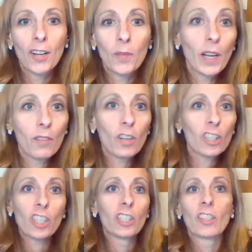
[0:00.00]
we are
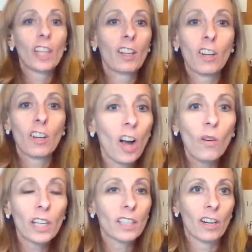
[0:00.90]
Christians that are
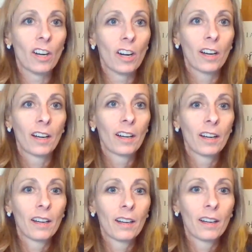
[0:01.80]
going to
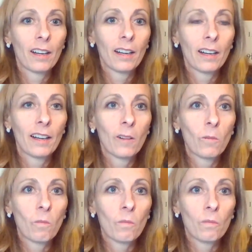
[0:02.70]

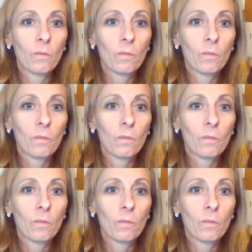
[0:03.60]
her.